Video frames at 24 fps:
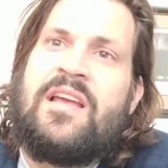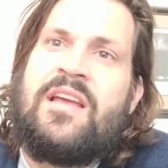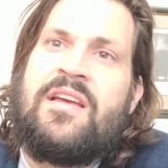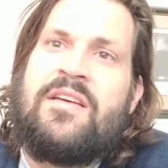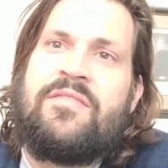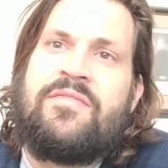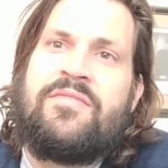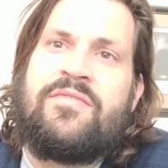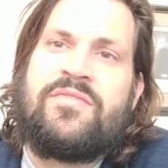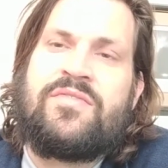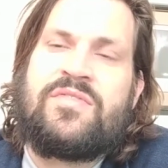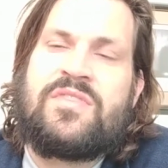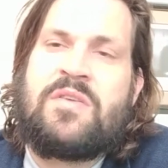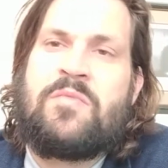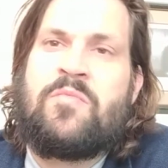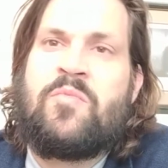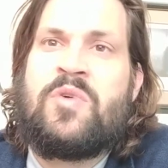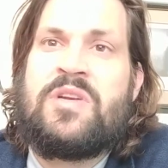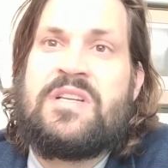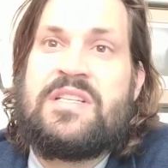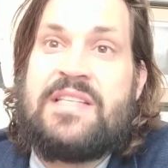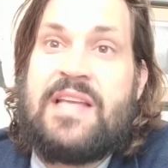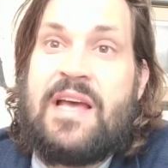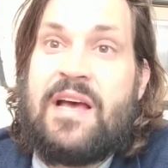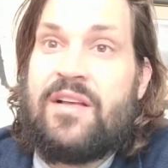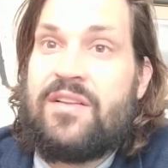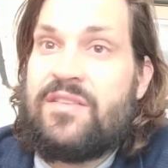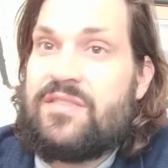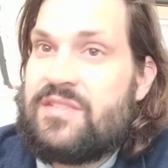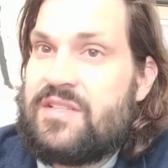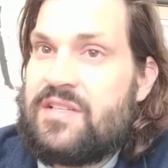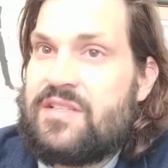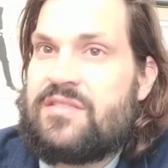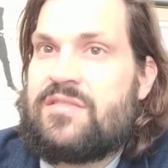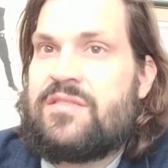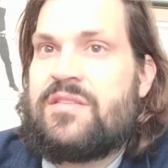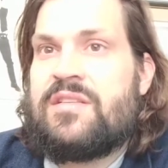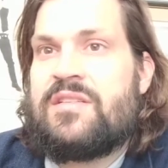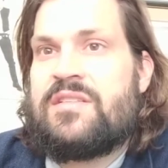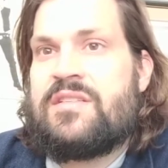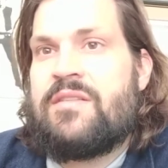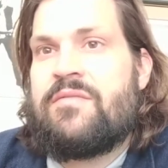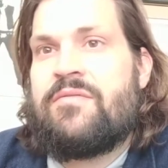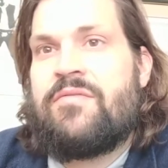if someone tells us this